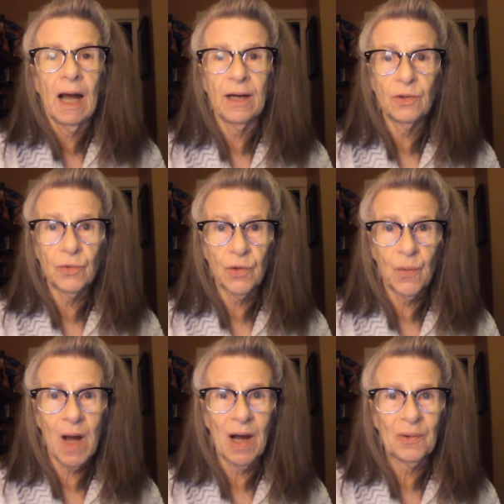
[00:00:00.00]
I don't
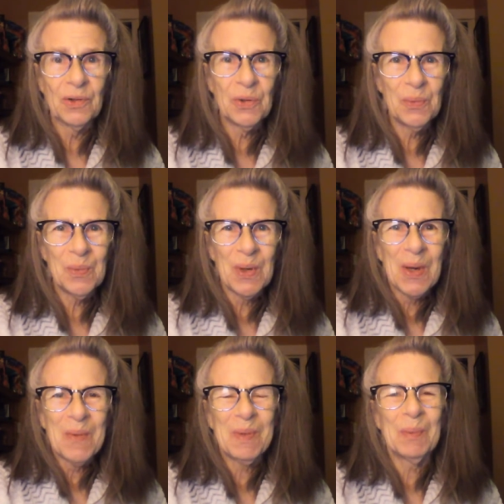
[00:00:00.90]
know how you
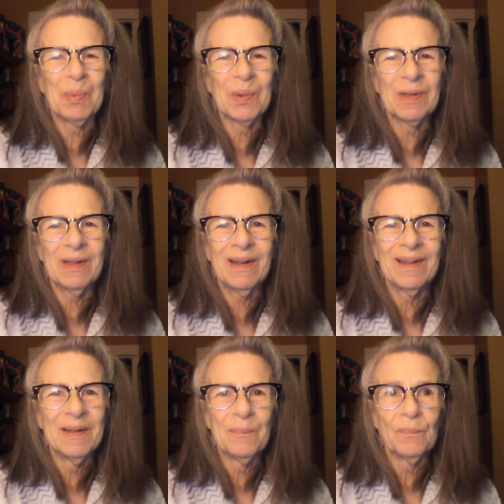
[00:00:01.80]
people
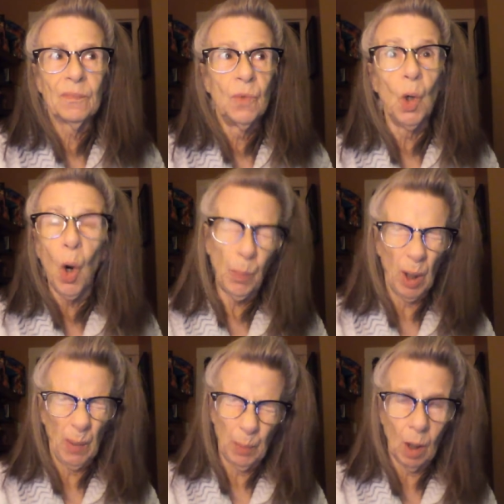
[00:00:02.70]
um, you
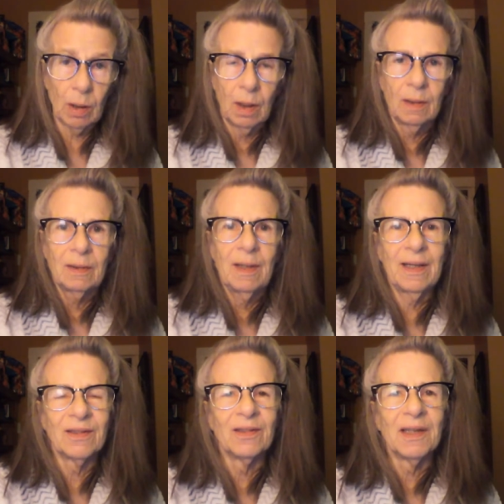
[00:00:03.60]
people
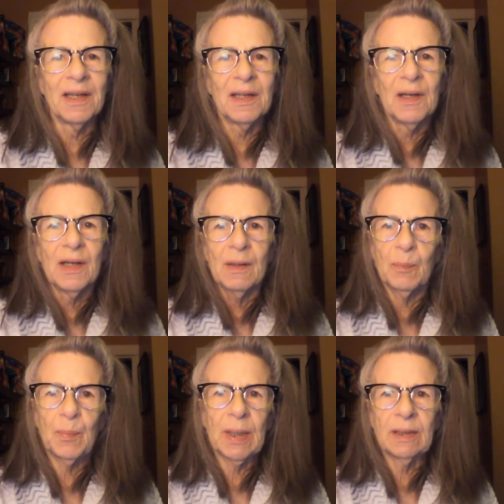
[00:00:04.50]
handle it,
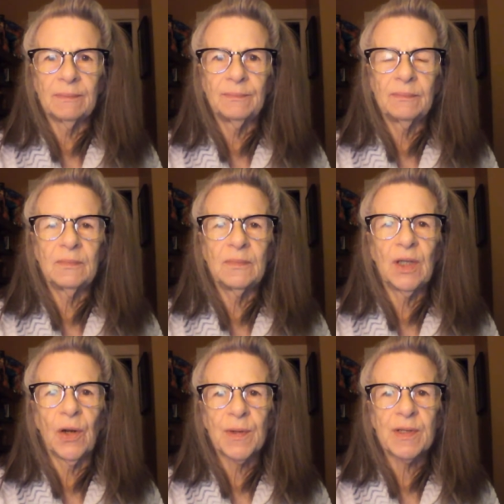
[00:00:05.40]
but
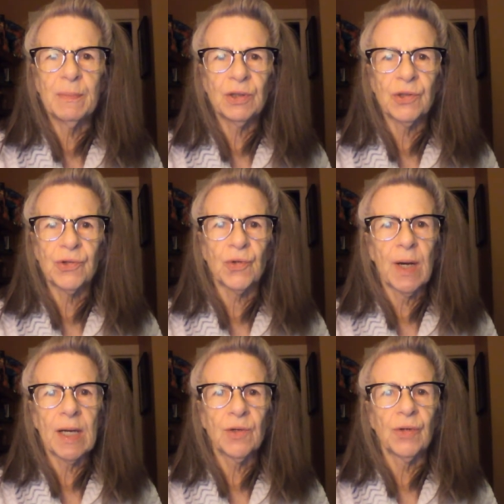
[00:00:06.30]
you know, as much as
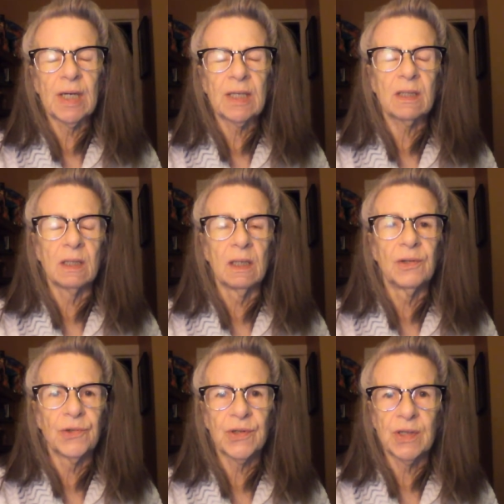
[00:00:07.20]
Greg tries to
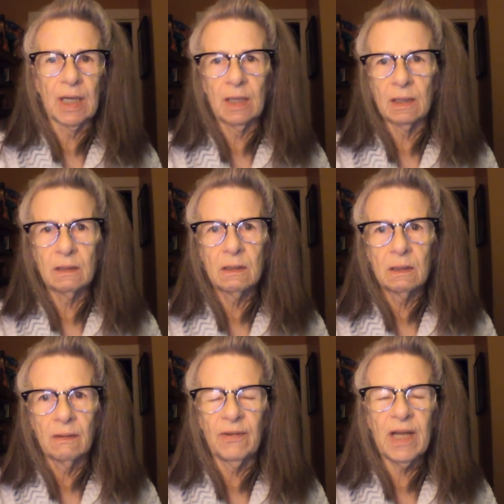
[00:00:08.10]
understand
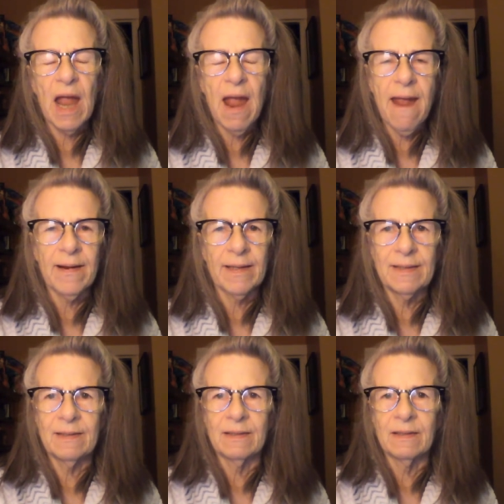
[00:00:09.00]
the
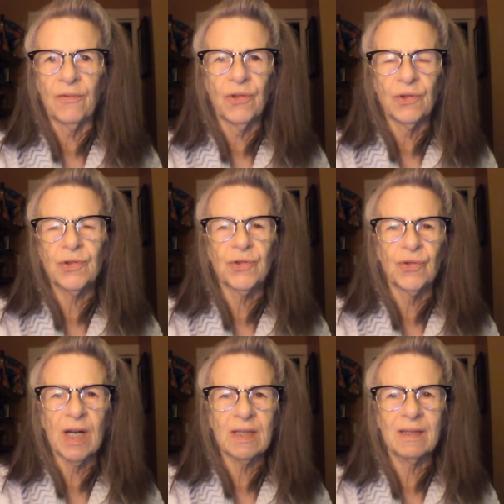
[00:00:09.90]
angst, the
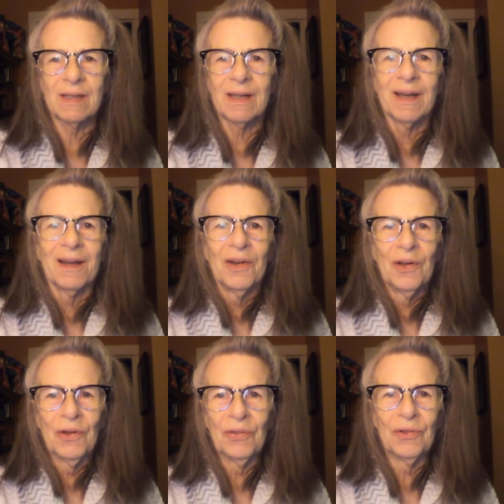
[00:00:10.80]
stress,
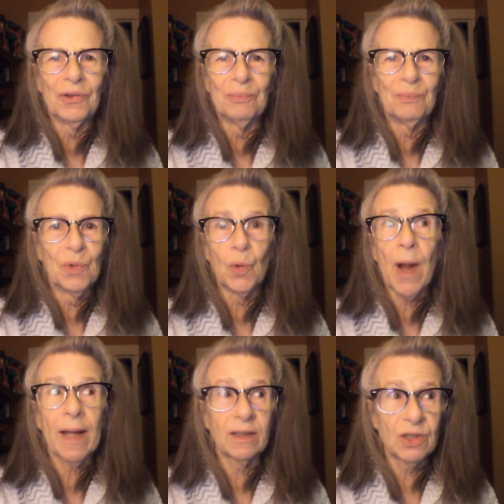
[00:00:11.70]
the
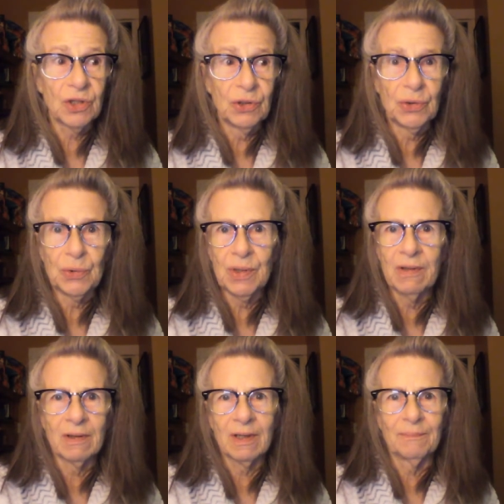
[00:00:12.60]
gratitude,
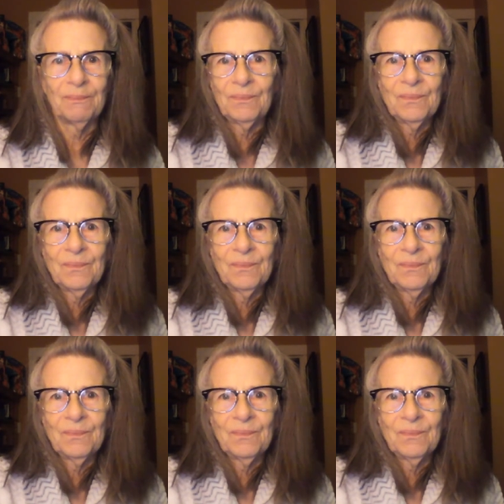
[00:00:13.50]
the